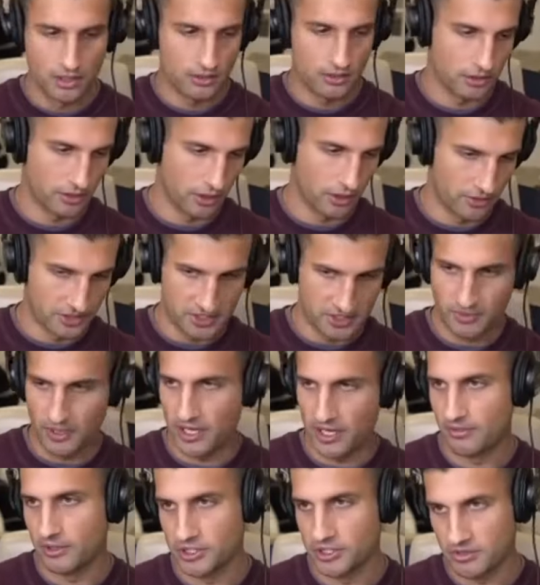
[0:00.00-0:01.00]
and you go and
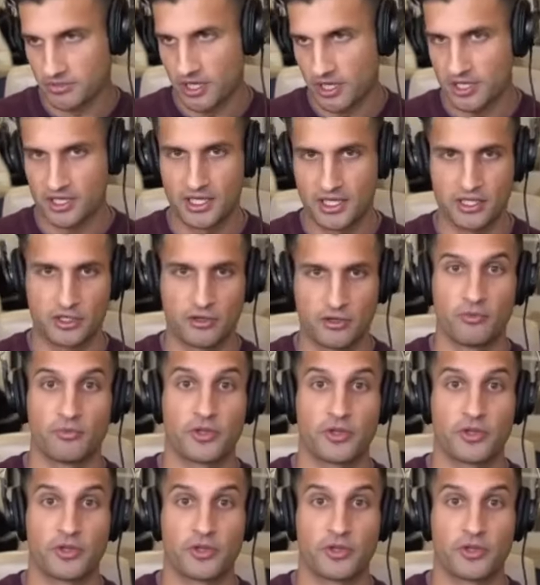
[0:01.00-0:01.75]
spend a bunch of money, and your